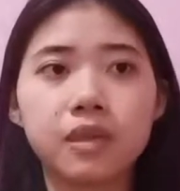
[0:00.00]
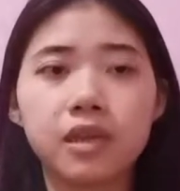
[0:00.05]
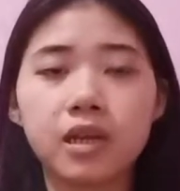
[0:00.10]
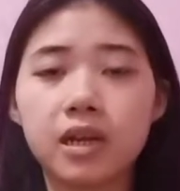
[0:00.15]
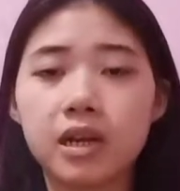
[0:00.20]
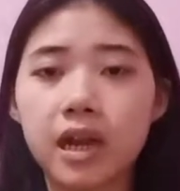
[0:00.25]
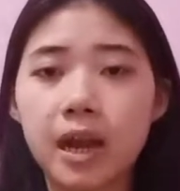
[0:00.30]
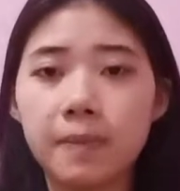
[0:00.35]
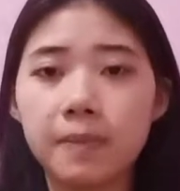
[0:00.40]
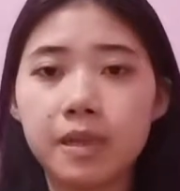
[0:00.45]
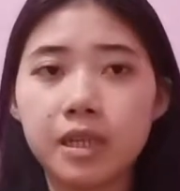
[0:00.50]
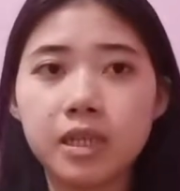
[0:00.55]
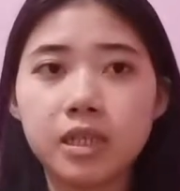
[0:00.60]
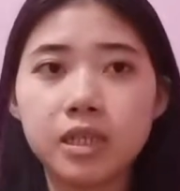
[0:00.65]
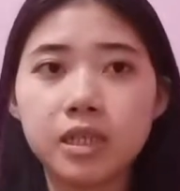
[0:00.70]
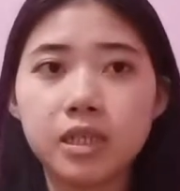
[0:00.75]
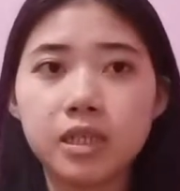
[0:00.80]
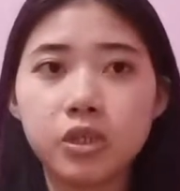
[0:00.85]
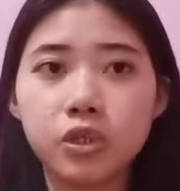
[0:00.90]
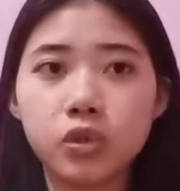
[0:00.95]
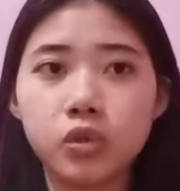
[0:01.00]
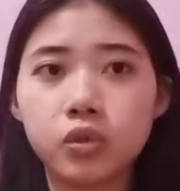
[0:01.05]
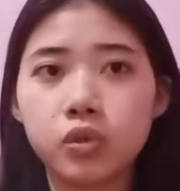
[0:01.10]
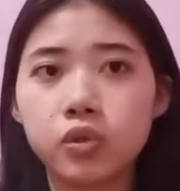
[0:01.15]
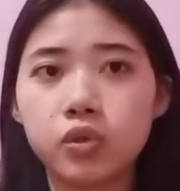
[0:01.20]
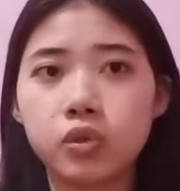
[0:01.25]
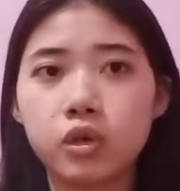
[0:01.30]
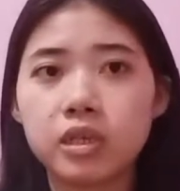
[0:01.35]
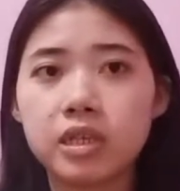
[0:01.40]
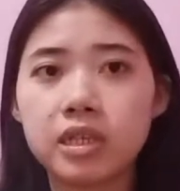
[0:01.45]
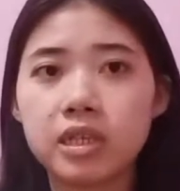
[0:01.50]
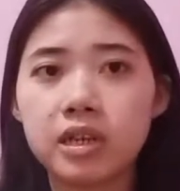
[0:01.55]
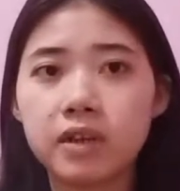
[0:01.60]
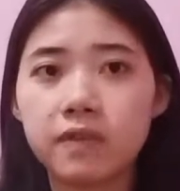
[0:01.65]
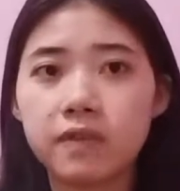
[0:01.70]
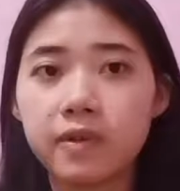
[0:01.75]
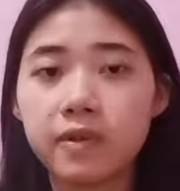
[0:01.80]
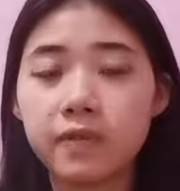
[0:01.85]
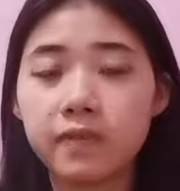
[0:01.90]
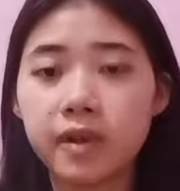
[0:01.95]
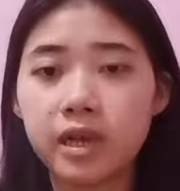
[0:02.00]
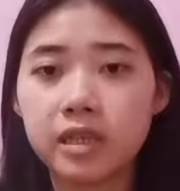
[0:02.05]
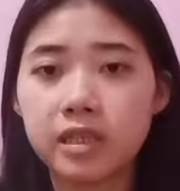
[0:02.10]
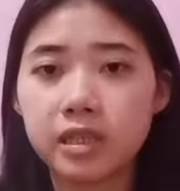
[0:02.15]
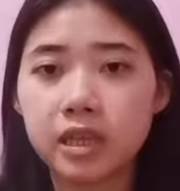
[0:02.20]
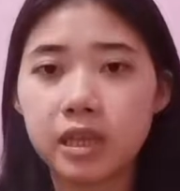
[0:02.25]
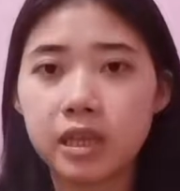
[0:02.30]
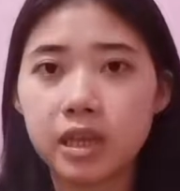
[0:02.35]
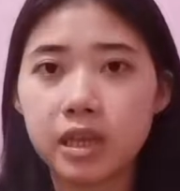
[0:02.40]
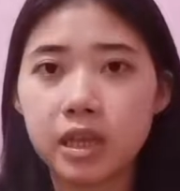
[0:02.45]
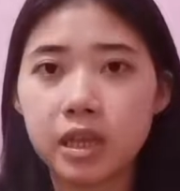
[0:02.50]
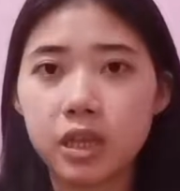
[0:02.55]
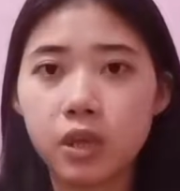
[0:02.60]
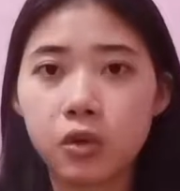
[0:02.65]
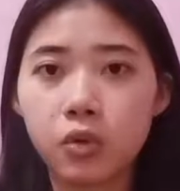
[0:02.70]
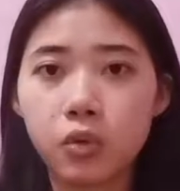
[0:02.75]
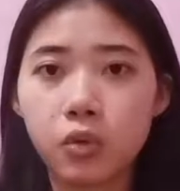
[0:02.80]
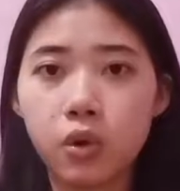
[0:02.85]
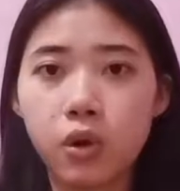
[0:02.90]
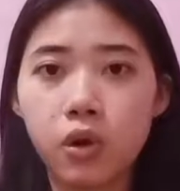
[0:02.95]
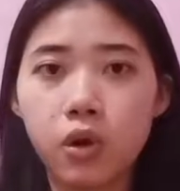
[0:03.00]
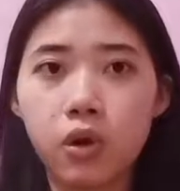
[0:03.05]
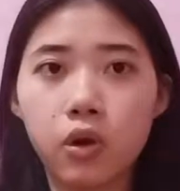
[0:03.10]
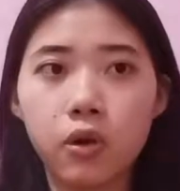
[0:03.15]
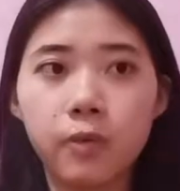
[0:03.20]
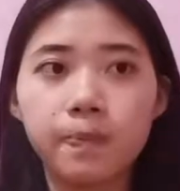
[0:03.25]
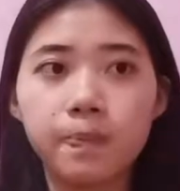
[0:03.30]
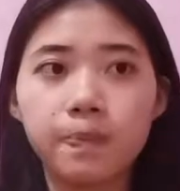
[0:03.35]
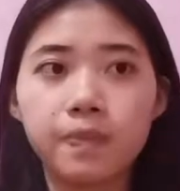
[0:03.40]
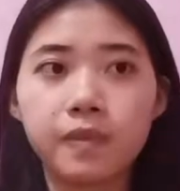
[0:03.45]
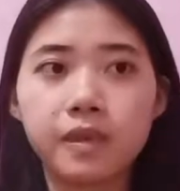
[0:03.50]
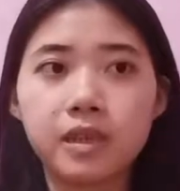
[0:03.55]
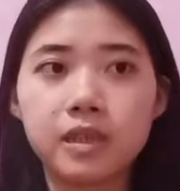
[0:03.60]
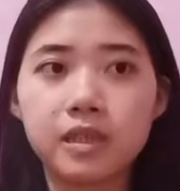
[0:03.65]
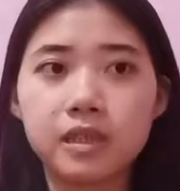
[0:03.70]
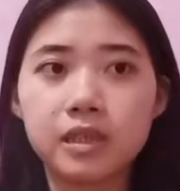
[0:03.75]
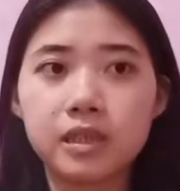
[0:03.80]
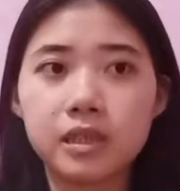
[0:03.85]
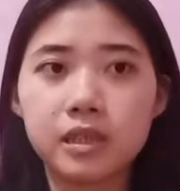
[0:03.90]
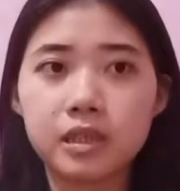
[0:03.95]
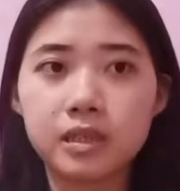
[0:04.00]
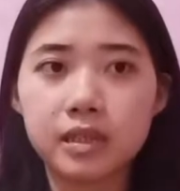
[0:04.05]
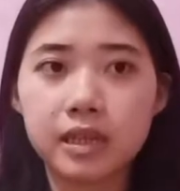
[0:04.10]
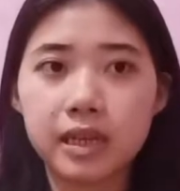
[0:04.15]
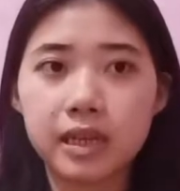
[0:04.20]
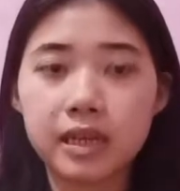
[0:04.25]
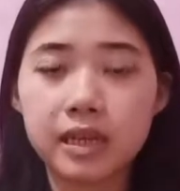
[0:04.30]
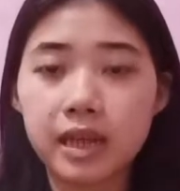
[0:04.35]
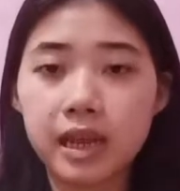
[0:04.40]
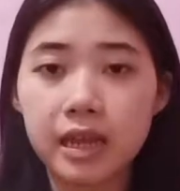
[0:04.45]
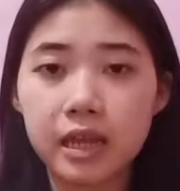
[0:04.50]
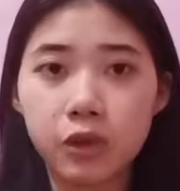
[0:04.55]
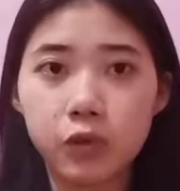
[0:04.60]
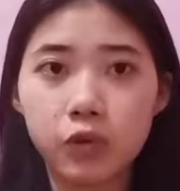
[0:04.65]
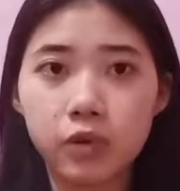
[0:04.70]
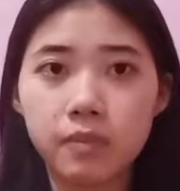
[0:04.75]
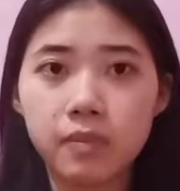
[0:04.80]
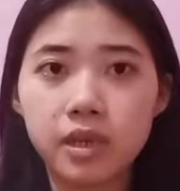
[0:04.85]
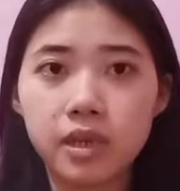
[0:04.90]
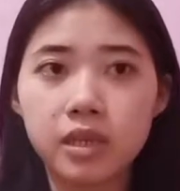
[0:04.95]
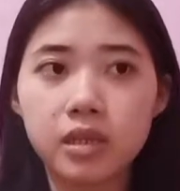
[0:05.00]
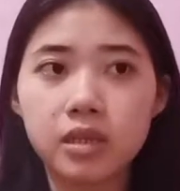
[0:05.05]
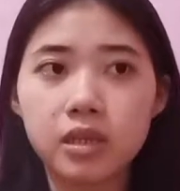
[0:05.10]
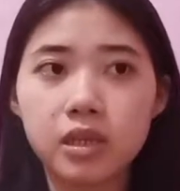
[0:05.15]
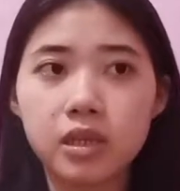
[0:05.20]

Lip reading: The company need to consider investing in new or second-hand equipment.